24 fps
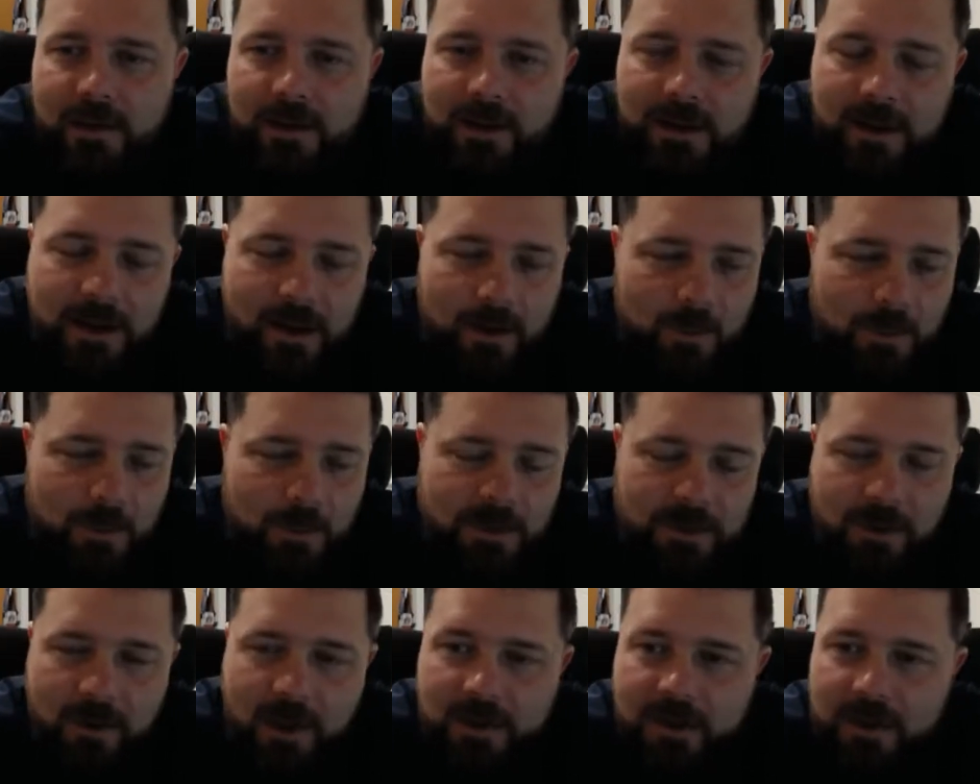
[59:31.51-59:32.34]
uh, but
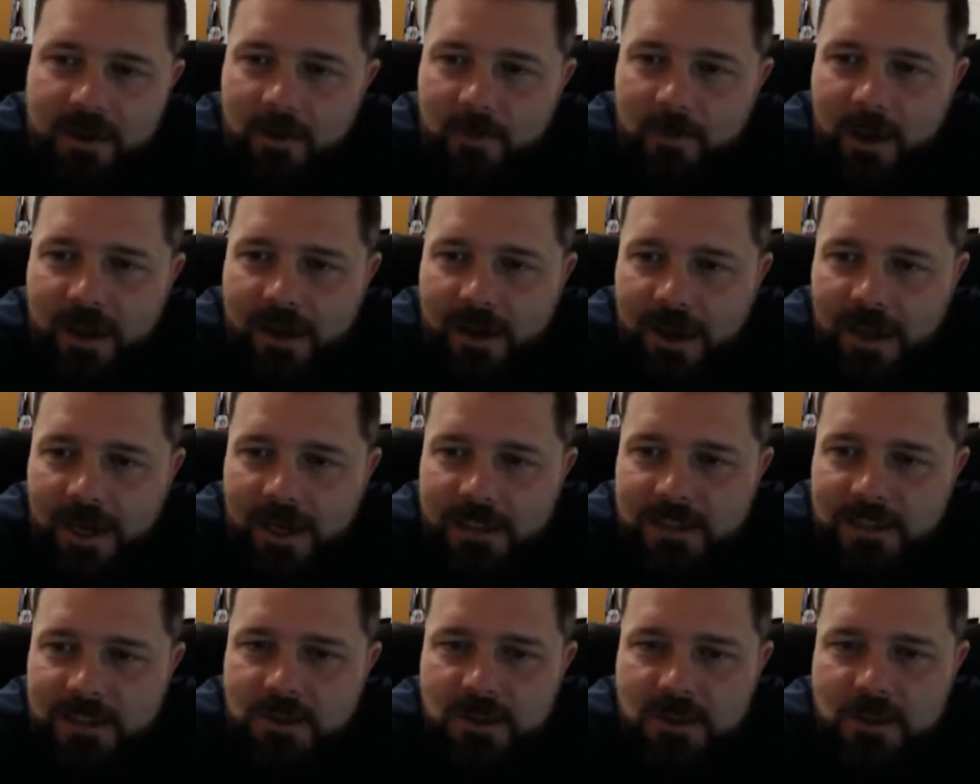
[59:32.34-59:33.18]
the great thing about
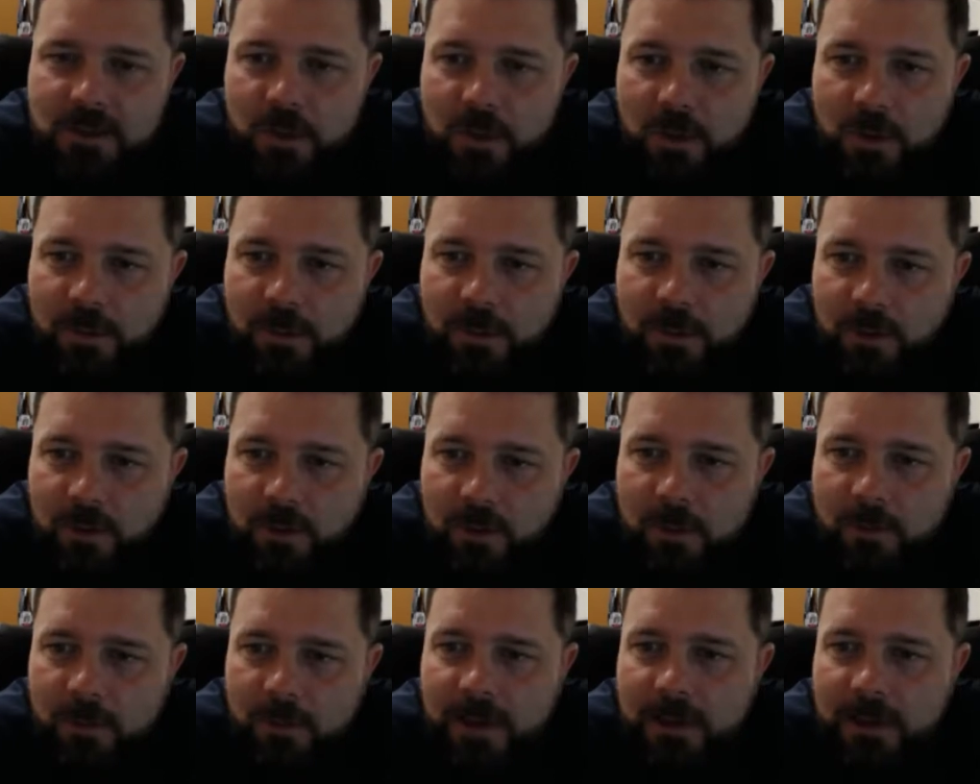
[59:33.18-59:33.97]
guys, you just put them in a room,